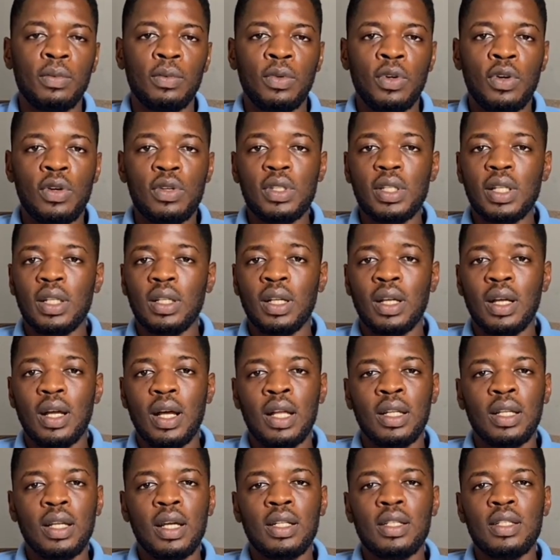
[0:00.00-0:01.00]
cost
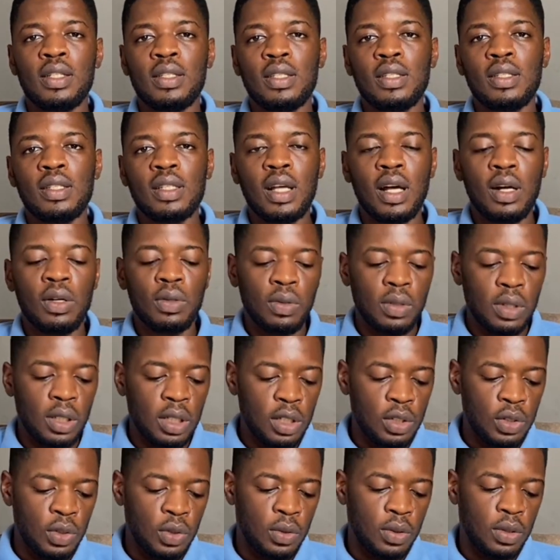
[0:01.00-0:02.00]
analysis
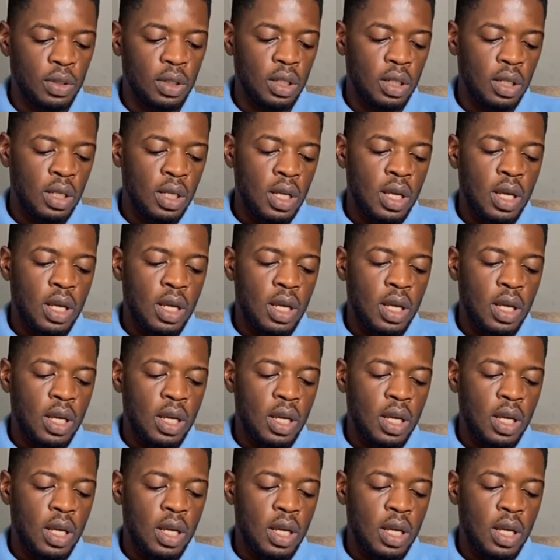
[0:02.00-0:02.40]
calculation,